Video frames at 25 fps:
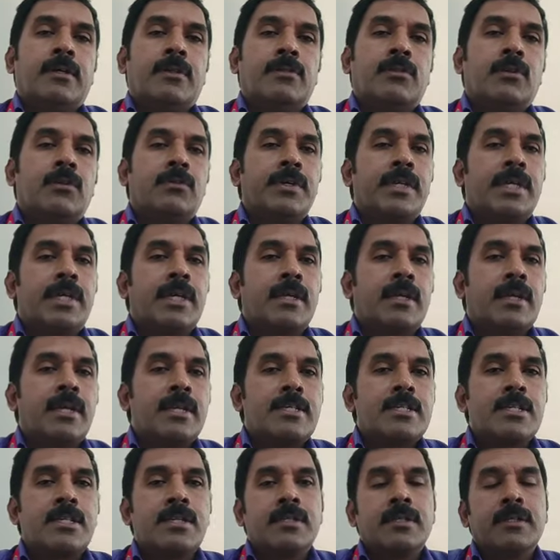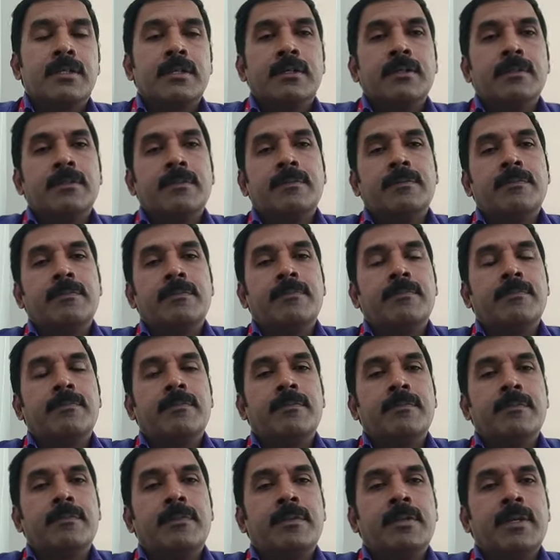So we can list
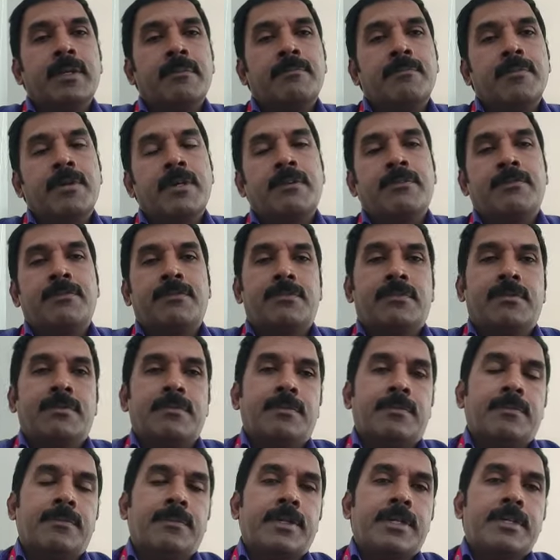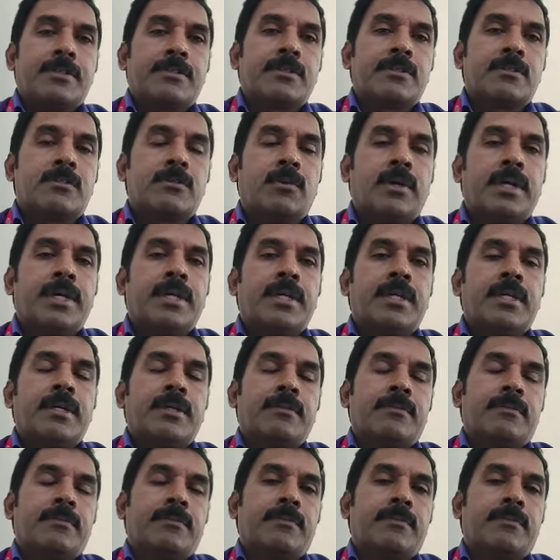a number of reasons why